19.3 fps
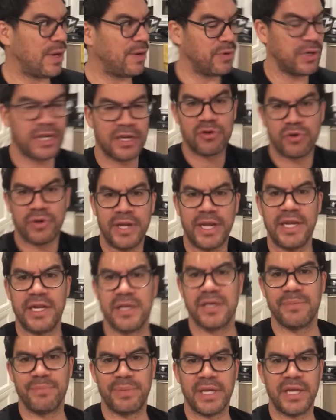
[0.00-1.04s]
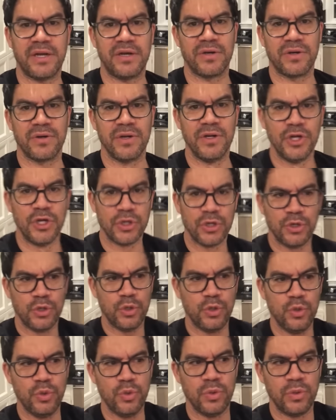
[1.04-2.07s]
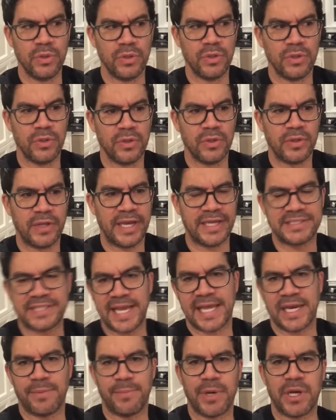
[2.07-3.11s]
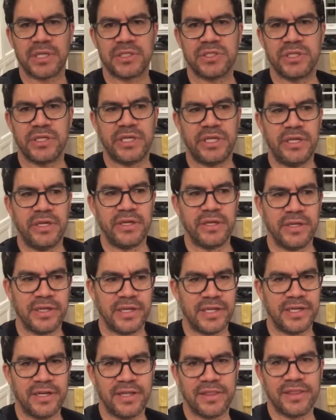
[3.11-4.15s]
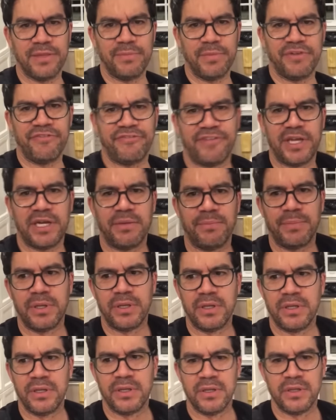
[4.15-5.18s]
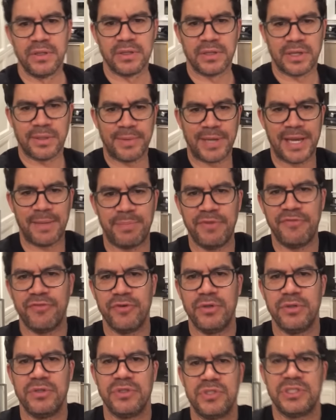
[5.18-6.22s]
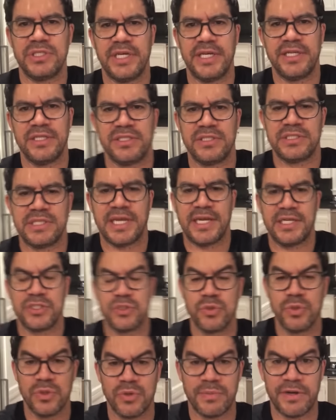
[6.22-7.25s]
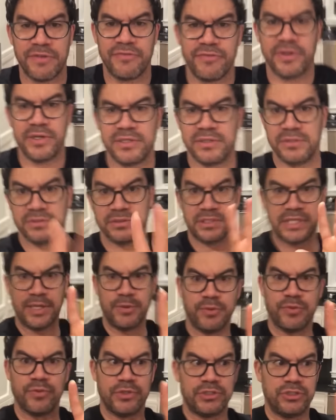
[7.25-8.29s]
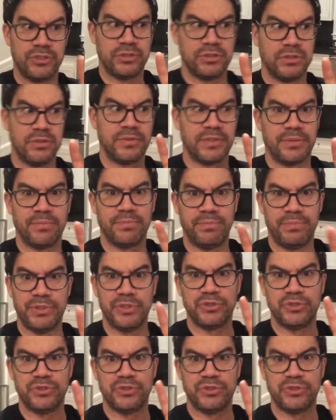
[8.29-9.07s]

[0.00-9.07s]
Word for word: Why would I create a competitor who has animosity and nothing but venom? I'm happy for you to stay in the status quo, my friend. Stay with what you're doing.